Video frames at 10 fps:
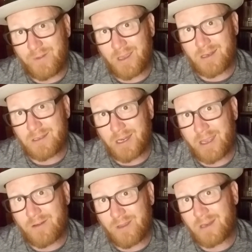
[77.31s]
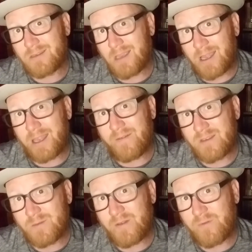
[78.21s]
You gotta check out. Goes, I gotta give you
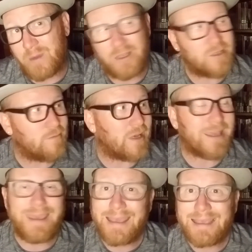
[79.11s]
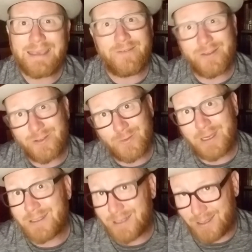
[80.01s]
some information, but I can't give you too
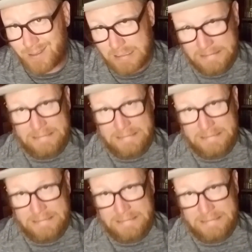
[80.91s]
much because